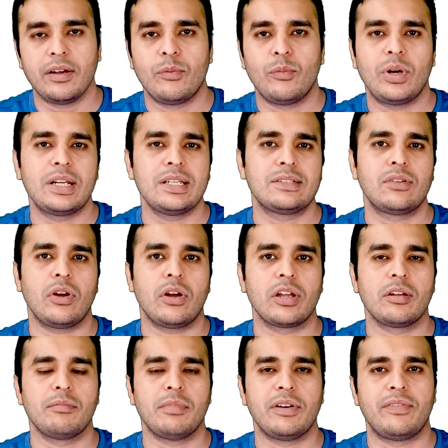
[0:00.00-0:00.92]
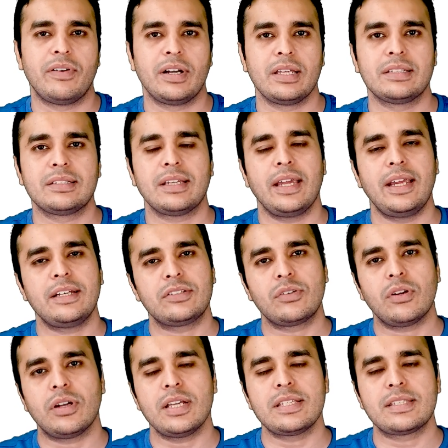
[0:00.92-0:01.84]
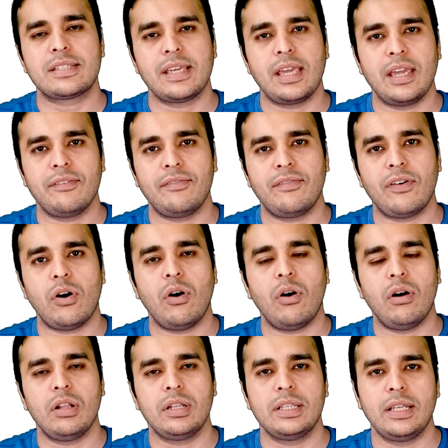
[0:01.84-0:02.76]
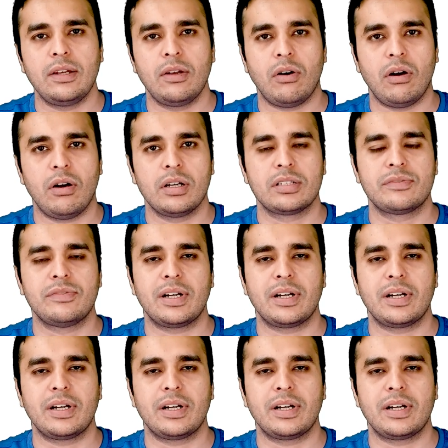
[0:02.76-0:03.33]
What is logging buffer is it's gonna save all the logs,